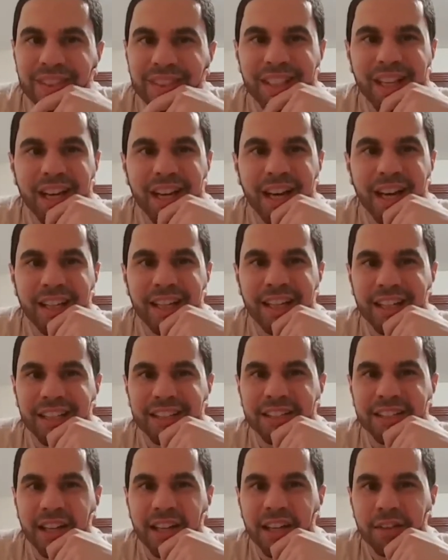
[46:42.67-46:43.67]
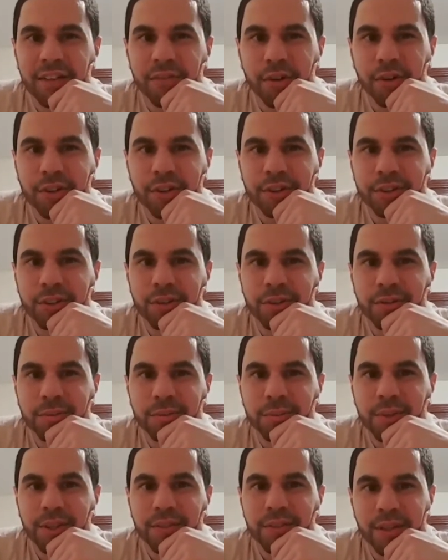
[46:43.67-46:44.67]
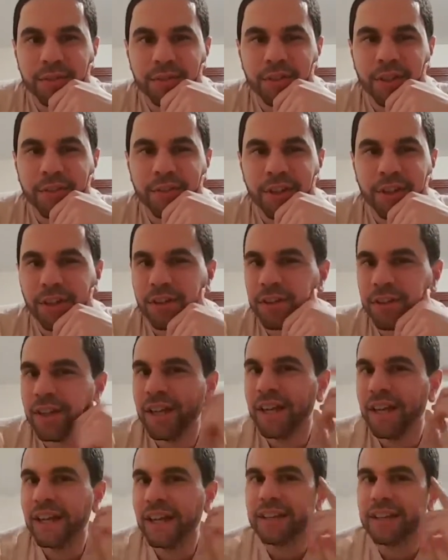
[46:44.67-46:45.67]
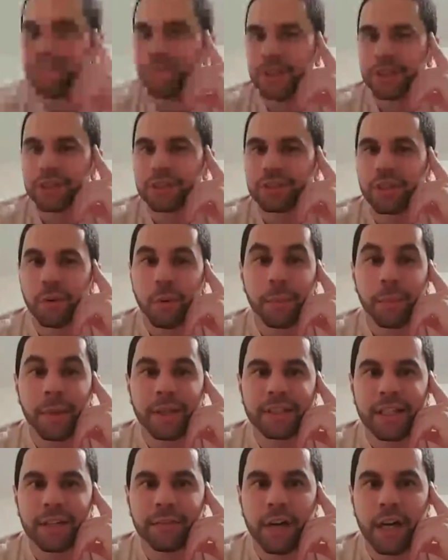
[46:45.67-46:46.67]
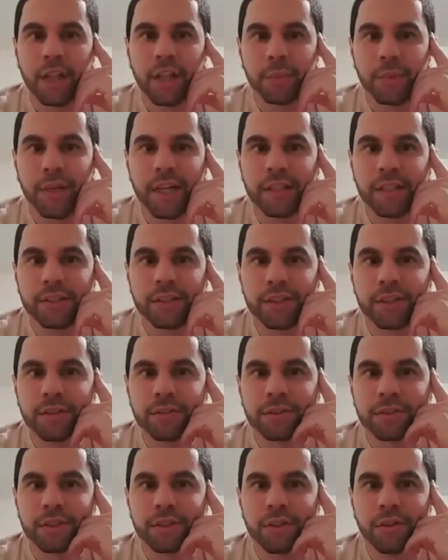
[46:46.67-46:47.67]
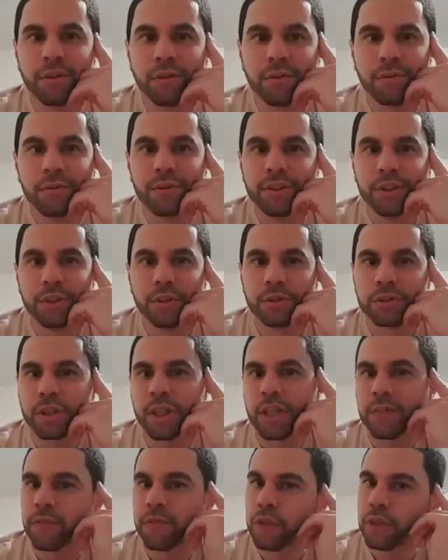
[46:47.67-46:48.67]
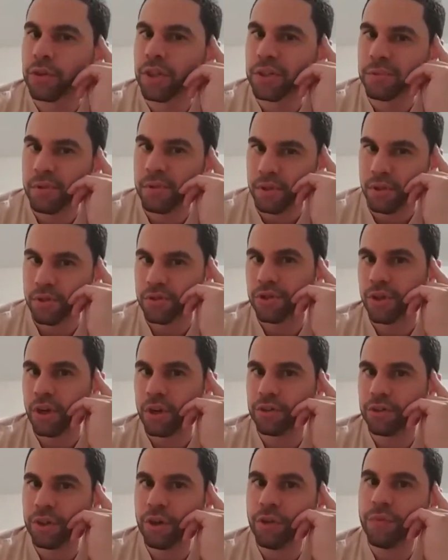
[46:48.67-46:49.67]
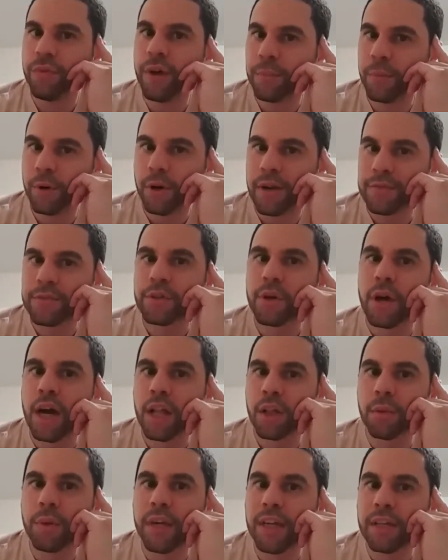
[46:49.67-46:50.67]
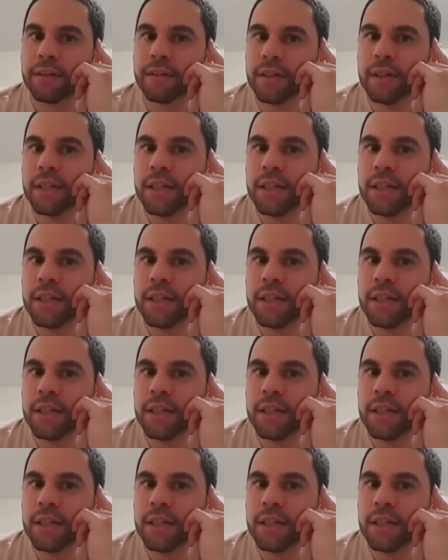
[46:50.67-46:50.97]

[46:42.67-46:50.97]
I think it is kind of early too, believe it or not, Fluff and Air. We're about to have Halloween too, so usually for Christmas they'll start in November after Halloween.